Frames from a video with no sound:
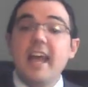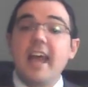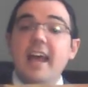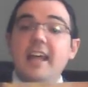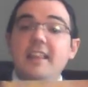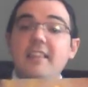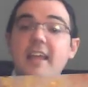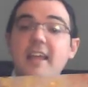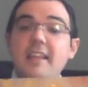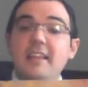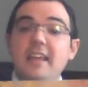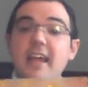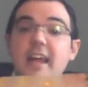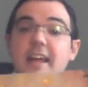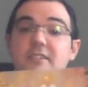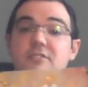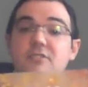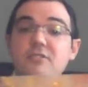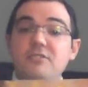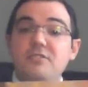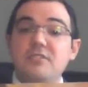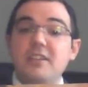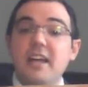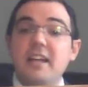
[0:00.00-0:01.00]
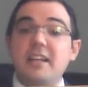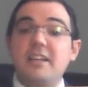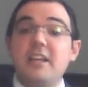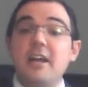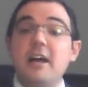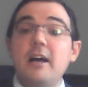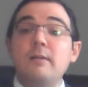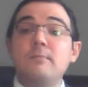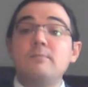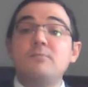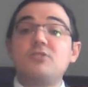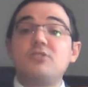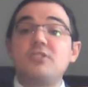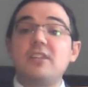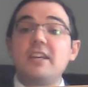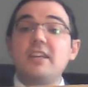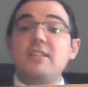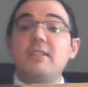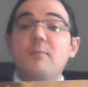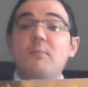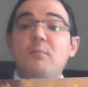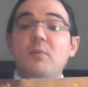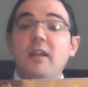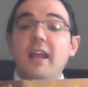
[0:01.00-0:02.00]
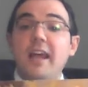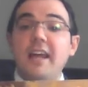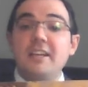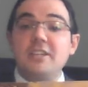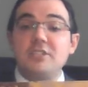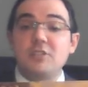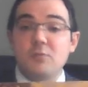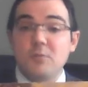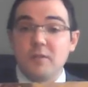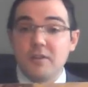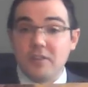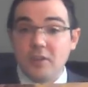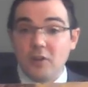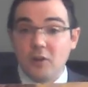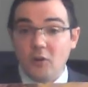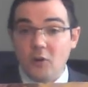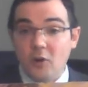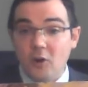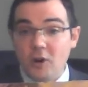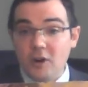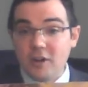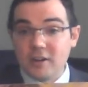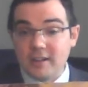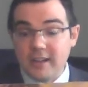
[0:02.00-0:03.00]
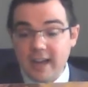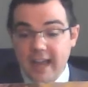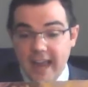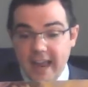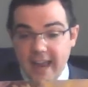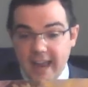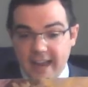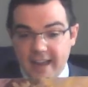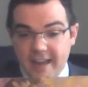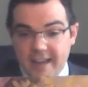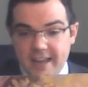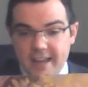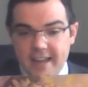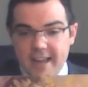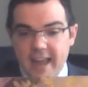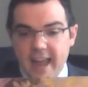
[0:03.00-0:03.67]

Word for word: And then the angel said, Come see the place where the Lord lay.